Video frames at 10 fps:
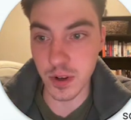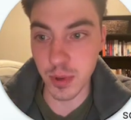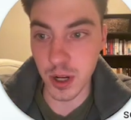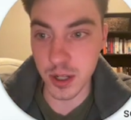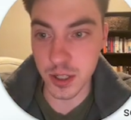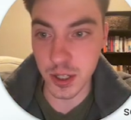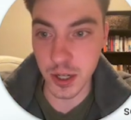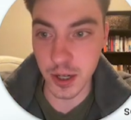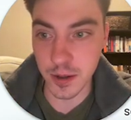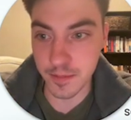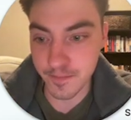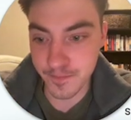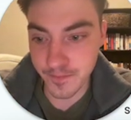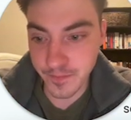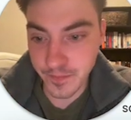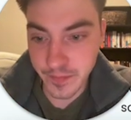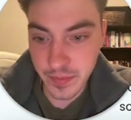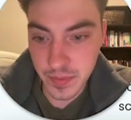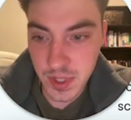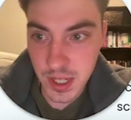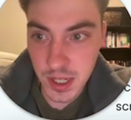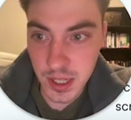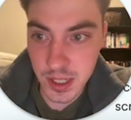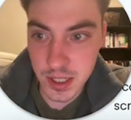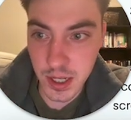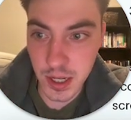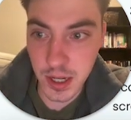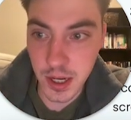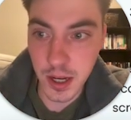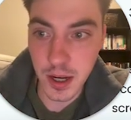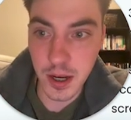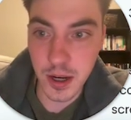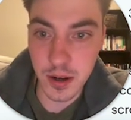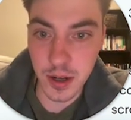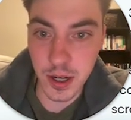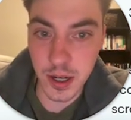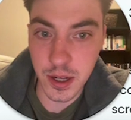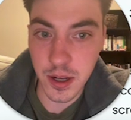policy here, they say, okay,